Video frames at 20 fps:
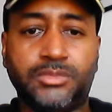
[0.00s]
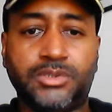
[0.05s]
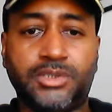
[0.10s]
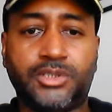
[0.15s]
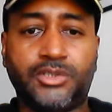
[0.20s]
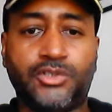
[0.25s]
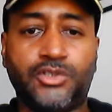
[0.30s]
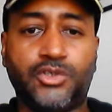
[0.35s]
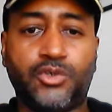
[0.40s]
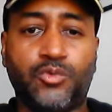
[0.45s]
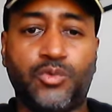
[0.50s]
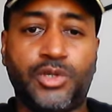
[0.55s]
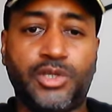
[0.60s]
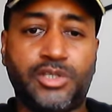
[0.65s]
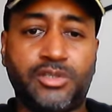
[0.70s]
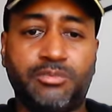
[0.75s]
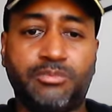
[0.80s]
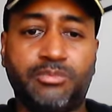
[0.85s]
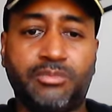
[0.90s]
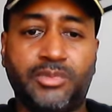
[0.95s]
until you
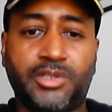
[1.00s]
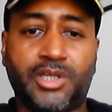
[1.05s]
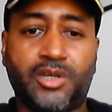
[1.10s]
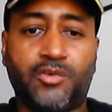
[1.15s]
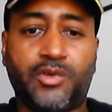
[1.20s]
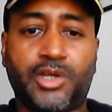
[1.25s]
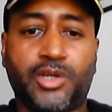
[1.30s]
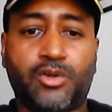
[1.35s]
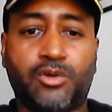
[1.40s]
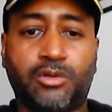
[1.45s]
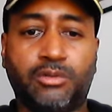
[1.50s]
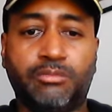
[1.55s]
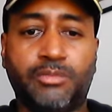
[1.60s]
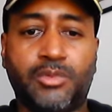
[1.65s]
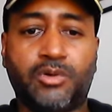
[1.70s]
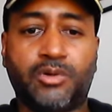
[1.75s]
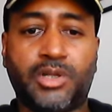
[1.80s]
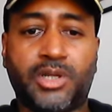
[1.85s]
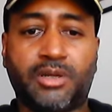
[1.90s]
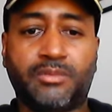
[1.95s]
reach the area called
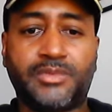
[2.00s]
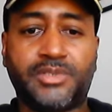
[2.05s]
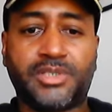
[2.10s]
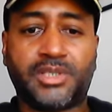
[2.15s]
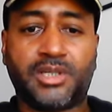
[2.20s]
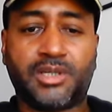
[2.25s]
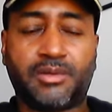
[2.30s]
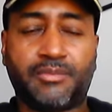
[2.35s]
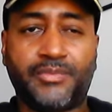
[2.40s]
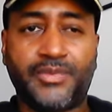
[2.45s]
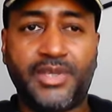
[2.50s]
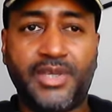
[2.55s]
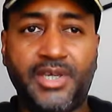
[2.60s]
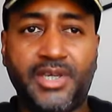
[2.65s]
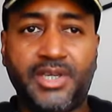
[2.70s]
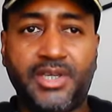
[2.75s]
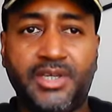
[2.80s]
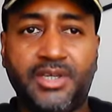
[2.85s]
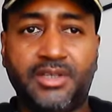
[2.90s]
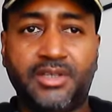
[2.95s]
Molay Salam.
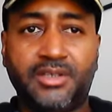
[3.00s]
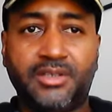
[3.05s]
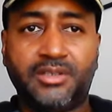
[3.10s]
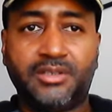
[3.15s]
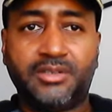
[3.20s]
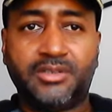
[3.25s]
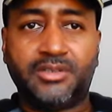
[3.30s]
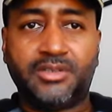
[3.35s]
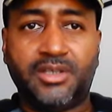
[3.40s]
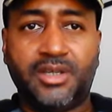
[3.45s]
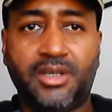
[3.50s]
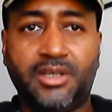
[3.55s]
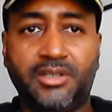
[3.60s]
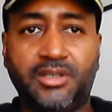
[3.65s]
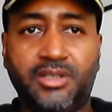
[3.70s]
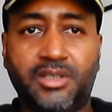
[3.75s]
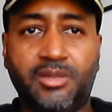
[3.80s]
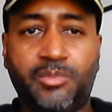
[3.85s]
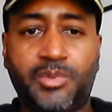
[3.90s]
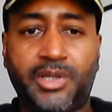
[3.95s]

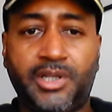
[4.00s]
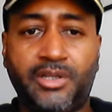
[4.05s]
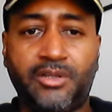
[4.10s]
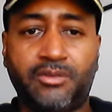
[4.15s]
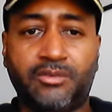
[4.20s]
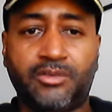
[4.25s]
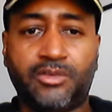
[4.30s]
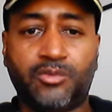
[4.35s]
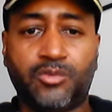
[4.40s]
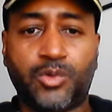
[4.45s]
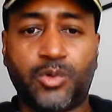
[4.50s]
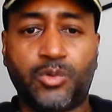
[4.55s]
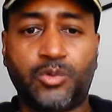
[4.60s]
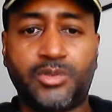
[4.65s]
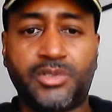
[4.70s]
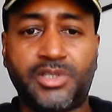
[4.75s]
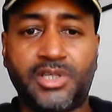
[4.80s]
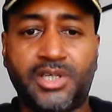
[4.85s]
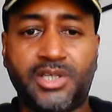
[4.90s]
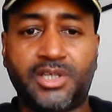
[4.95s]
And depending on the
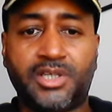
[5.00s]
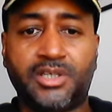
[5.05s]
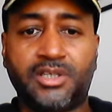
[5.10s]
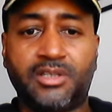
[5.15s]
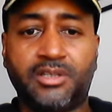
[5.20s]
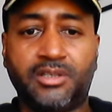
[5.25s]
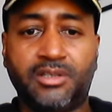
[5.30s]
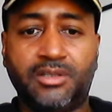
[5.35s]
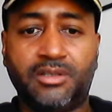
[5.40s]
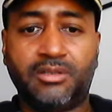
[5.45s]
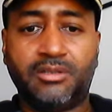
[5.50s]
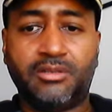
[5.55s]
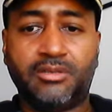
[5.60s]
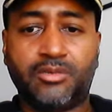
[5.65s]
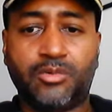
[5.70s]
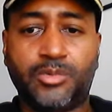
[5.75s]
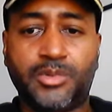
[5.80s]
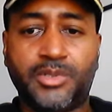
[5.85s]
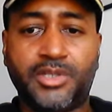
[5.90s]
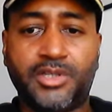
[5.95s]
road taken
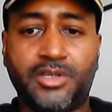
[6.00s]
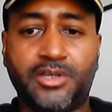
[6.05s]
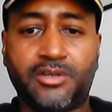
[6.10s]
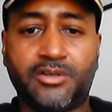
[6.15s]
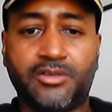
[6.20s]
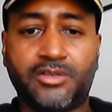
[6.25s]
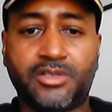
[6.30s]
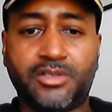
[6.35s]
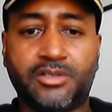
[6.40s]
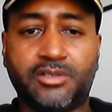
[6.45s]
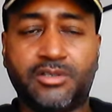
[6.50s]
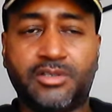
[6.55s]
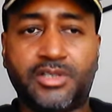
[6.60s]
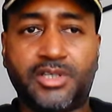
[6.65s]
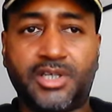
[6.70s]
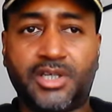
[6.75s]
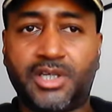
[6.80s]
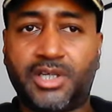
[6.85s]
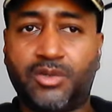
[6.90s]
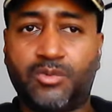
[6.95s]
over the years, it could
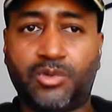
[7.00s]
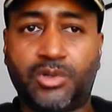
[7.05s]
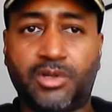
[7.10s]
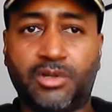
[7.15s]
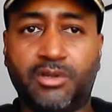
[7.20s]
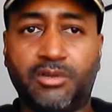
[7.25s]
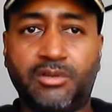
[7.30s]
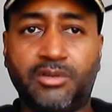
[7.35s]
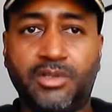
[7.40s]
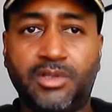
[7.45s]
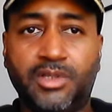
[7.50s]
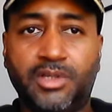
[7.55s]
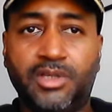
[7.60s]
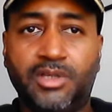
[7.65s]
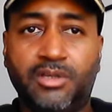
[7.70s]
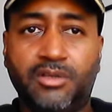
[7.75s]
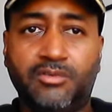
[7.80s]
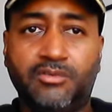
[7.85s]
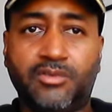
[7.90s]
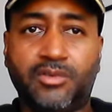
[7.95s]
take anywhere
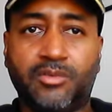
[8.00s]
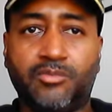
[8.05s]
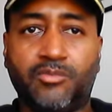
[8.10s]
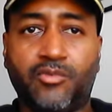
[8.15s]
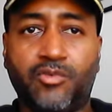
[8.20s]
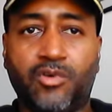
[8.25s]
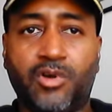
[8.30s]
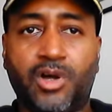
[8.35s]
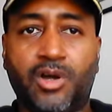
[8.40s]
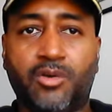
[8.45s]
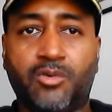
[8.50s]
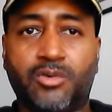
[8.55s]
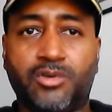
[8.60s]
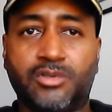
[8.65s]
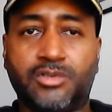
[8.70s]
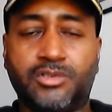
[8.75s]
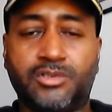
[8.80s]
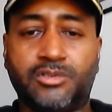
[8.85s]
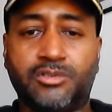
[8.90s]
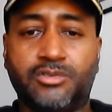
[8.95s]
from four
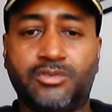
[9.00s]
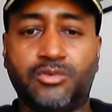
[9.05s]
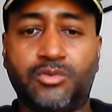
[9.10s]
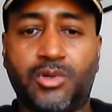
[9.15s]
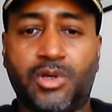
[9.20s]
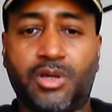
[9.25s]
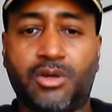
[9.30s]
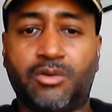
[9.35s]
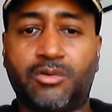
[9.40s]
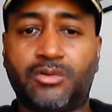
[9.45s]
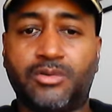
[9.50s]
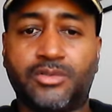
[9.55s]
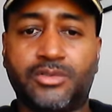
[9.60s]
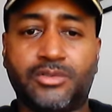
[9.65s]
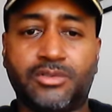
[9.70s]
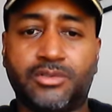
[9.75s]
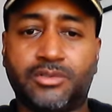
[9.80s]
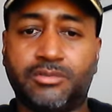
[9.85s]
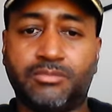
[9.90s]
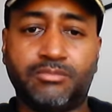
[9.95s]
hours to two hours
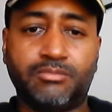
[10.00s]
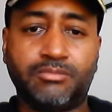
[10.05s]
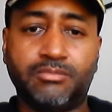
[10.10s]
to